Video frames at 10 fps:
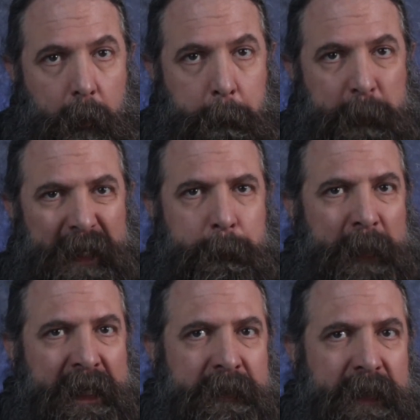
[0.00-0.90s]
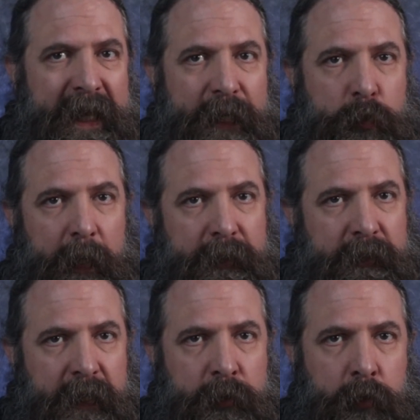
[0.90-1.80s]
A big piece of that
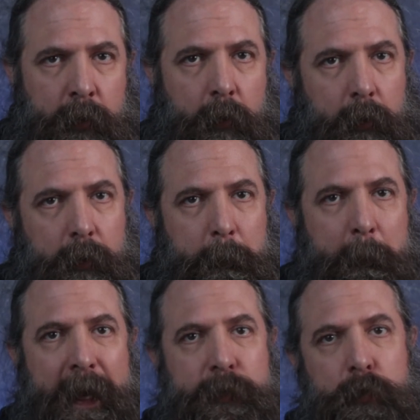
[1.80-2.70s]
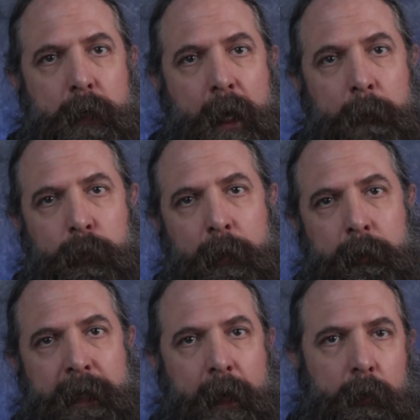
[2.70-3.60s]
transition are the major non-player
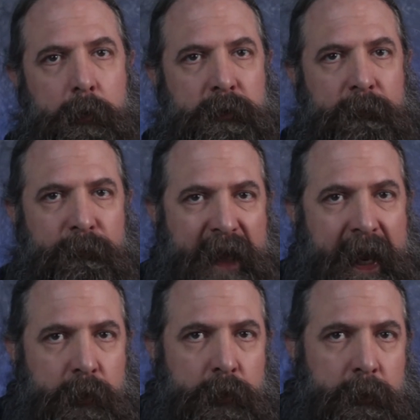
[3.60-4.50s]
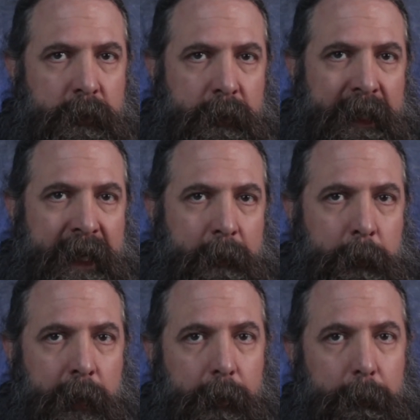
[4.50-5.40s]
characters and factions of the
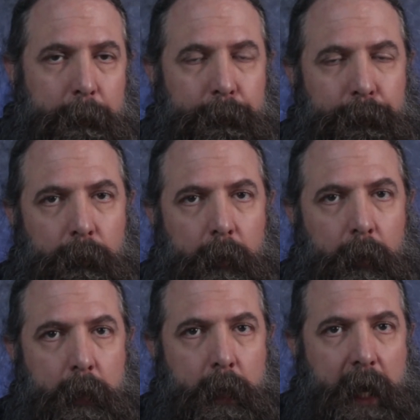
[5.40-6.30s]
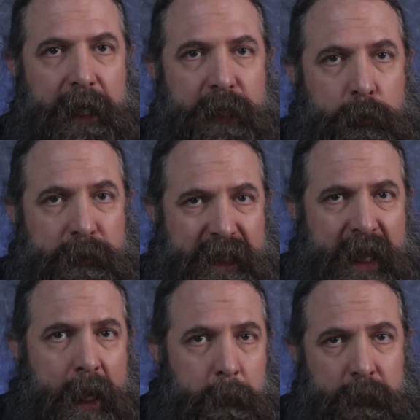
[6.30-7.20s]
campaign. I use
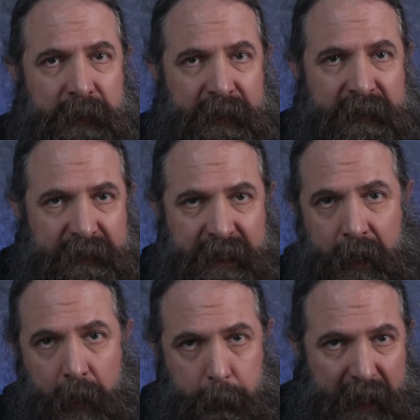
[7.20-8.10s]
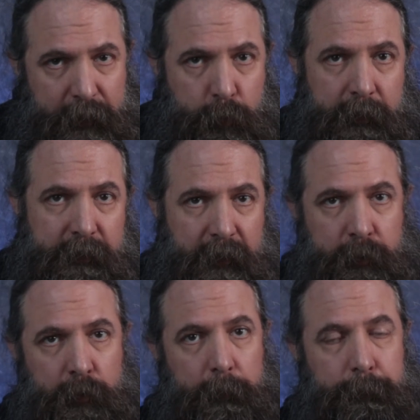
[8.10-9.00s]
them to set up that
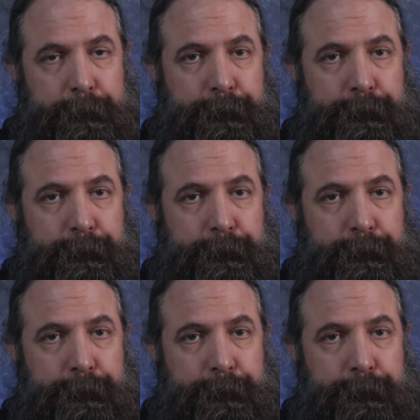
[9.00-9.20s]
transition.